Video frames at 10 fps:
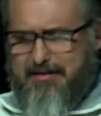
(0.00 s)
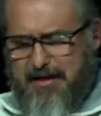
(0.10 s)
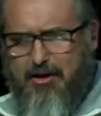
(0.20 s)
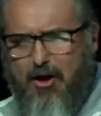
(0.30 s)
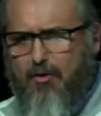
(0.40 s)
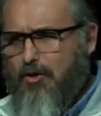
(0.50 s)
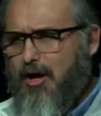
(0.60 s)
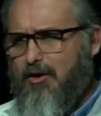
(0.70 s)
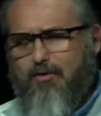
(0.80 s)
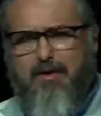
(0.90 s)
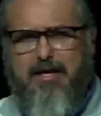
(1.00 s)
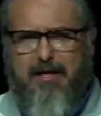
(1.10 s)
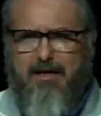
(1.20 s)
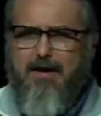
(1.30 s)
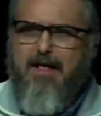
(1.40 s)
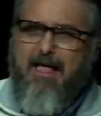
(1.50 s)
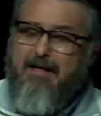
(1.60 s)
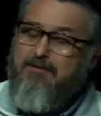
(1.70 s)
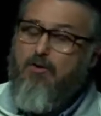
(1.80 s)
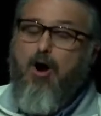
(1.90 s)
do it. So they said, No, we're not going
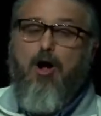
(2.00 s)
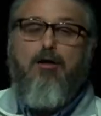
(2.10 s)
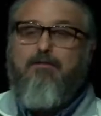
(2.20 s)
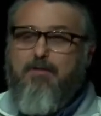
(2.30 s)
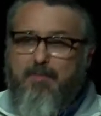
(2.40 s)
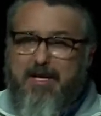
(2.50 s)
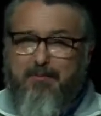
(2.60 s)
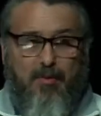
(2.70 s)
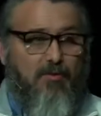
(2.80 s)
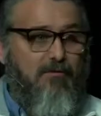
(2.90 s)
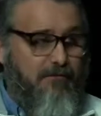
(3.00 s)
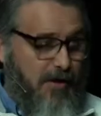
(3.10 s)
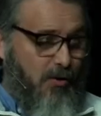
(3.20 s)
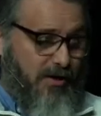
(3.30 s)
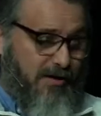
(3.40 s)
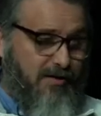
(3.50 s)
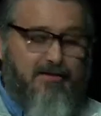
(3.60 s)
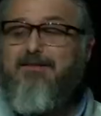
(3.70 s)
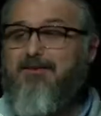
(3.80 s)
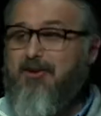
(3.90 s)
in. And so all of the people
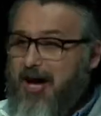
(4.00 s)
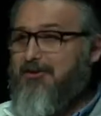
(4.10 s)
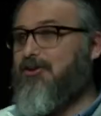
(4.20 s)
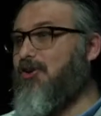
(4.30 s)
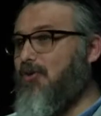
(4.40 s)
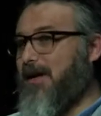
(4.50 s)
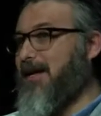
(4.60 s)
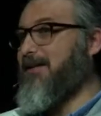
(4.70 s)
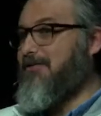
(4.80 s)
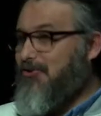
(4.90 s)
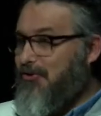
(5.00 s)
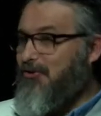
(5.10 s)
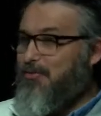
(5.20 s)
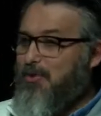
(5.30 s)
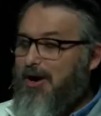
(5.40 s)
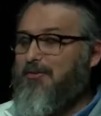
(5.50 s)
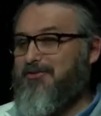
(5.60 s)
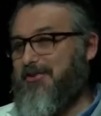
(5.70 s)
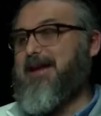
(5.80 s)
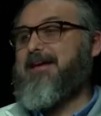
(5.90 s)
voted not to go in to
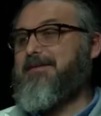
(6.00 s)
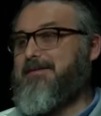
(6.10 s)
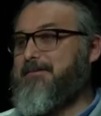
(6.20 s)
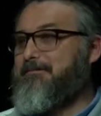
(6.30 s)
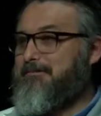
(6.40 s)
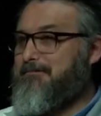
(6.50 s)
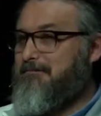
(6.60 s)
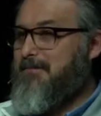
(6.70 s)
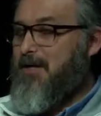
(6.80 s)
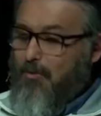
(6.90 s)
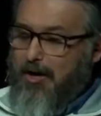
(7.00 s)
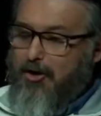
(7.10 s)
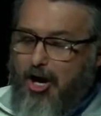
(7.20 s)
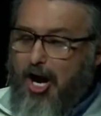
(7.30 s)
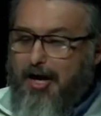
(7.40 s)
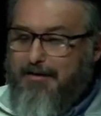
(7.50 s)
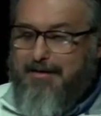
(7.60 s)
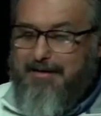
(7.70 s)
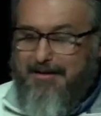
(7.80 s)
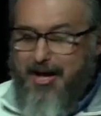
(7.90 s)
the promised land. Well,
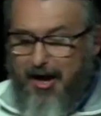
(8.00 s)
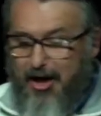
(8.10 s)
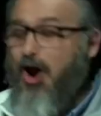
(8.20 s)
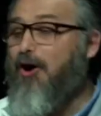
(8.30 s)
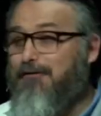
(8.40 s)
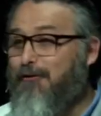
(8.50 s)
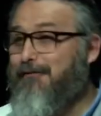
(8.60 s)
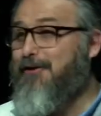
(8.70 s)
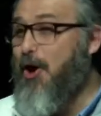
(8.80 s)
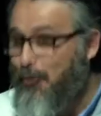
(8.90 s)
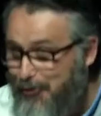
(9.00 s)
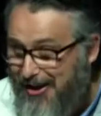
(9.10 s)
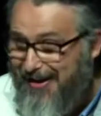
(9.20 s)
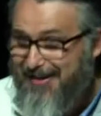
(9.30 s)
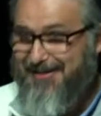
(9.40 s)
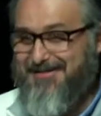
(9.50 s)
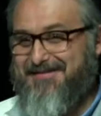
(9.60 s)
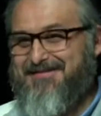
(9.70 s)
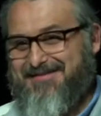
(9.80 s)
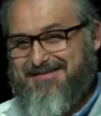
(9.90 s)
God did not call for a vote,
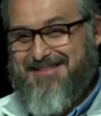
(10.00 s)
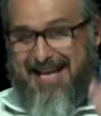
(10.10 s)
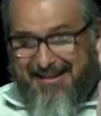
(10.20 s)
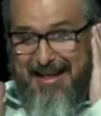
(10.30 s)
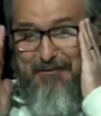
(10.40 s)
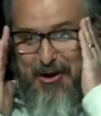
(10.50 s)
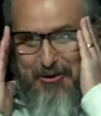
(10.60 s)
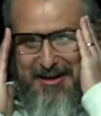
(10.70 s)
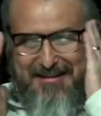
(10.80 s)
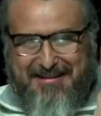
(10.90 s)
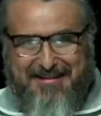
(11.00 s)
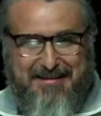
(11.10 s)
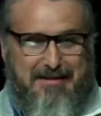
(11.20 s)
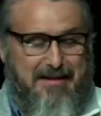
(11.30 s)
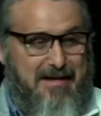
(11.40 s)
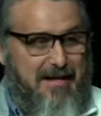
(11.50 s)
yet they voted.